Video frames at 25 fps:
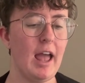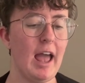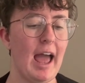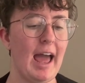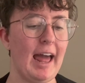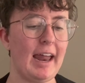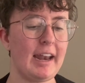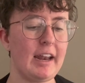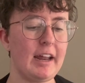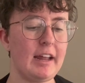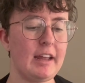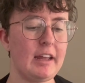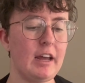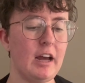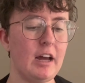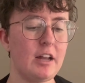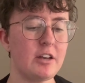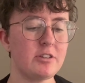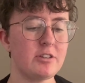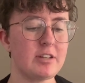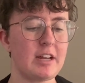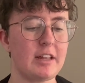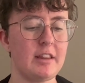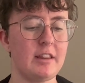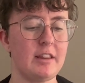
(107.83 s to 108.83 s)
and I
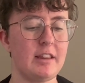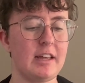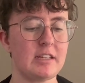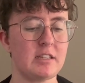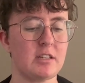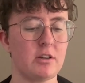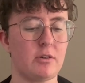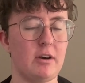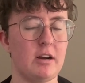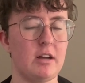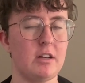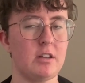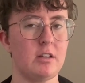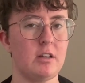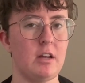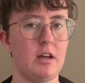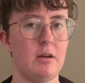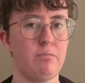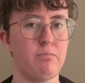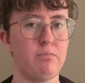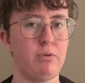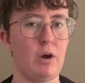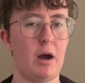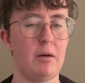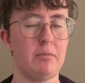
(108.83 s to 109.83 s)
understand that that's a
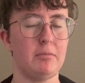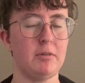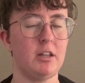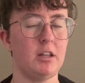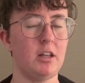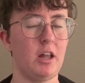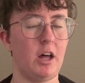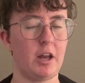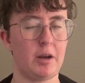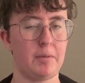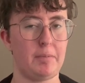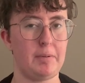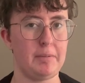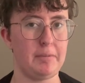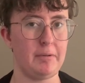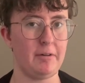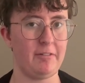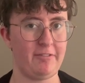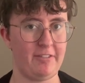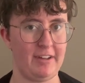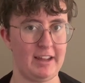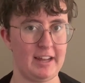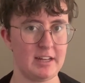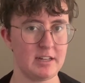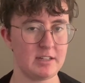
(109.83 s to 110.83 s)
problem a lot of people
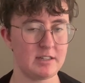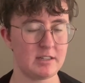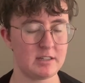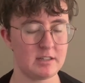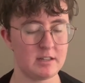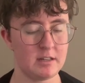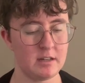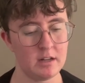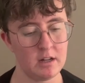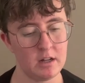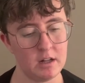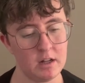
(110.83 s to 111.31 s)
face.